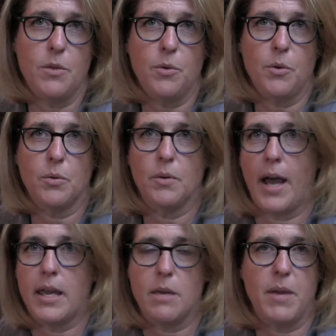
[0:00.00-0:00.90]
through
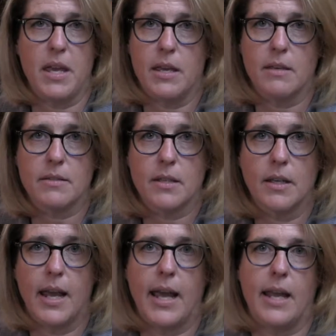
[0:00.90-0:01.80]
IEPs,
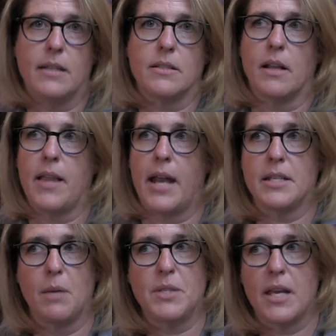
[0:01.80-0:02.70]
and a lot of
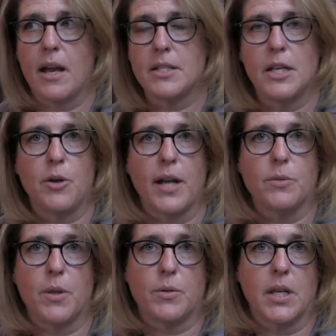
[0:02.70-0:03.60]
times they got to
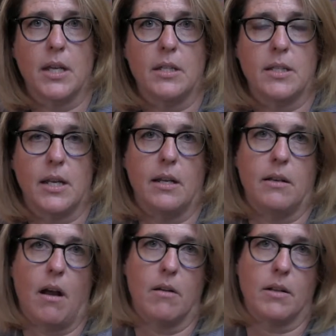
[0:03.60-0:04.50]
interact with those kids
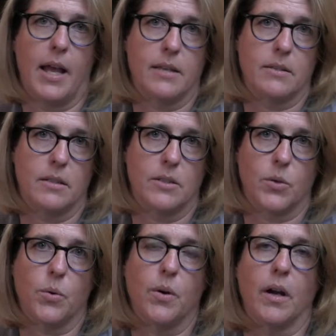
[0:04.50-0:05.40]
in art
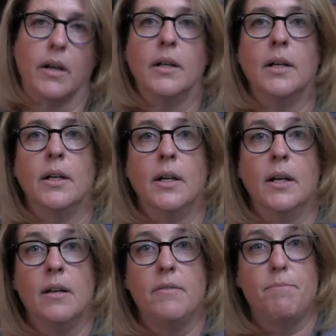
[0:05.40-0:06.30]
classes or
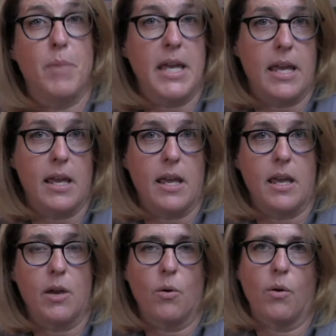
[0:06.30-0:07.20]

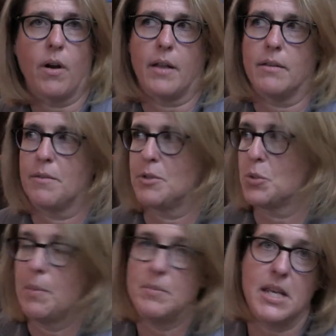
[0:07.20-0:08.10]
PE or on the
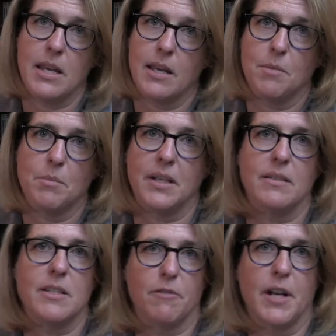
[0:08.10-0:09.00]
swim team
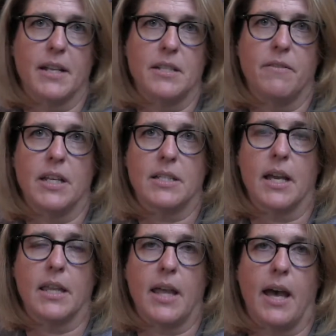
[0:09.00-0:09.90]
and different activities like